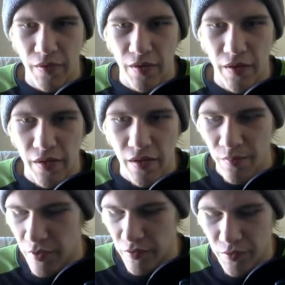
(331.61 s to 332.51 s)
And then
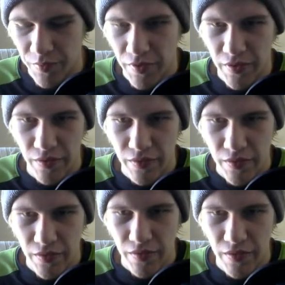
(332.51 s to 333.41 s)
I'm going to print out
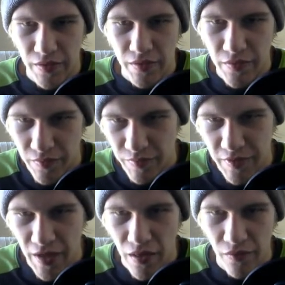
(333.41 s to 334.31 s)
the
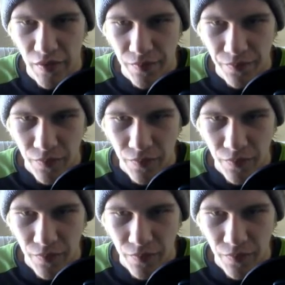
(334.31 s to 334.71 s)
salary.